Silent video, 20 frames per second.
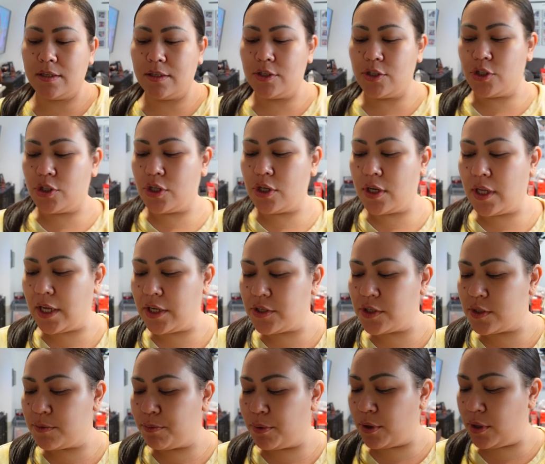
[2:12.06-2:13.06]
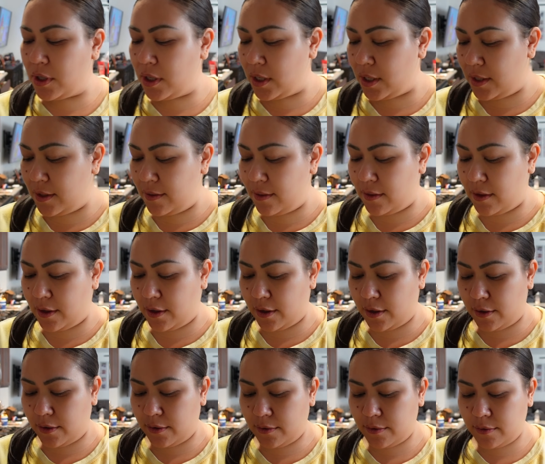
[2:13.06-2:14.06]
Should I just put it in
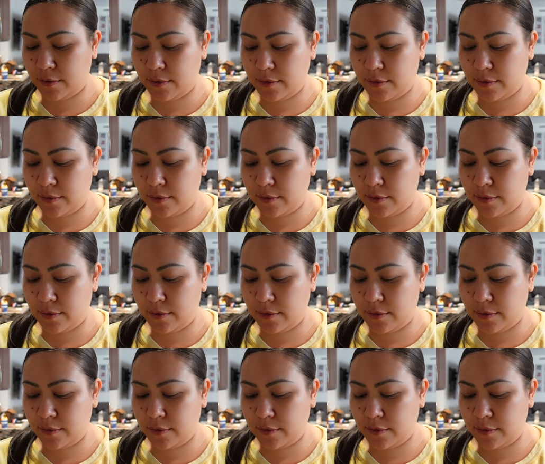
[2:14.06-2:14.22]
there?